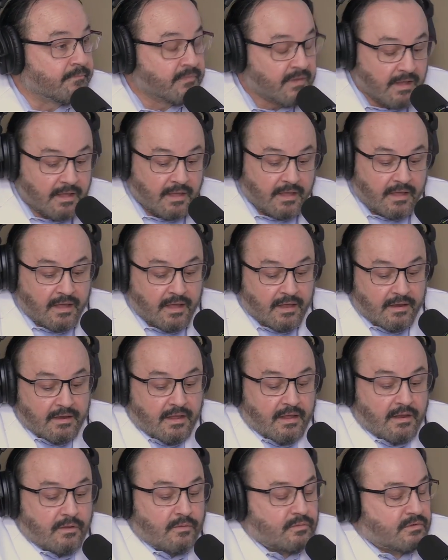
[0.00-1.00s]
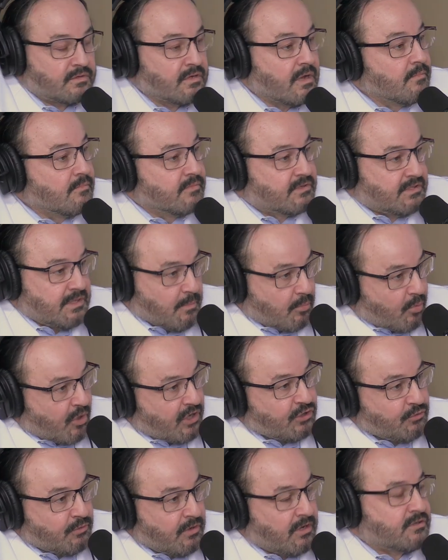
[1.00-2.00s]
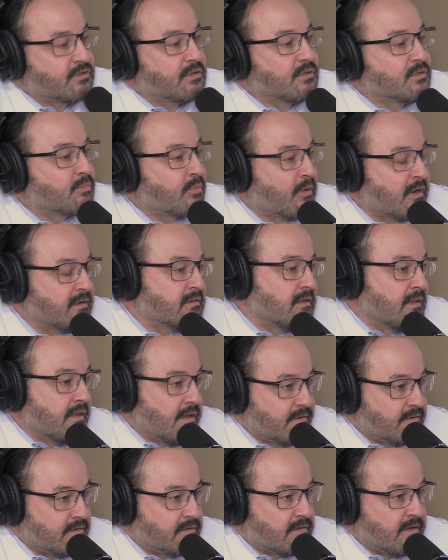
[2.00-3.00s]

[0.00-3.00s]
Yeah. And then some breast reductions, breast lifts.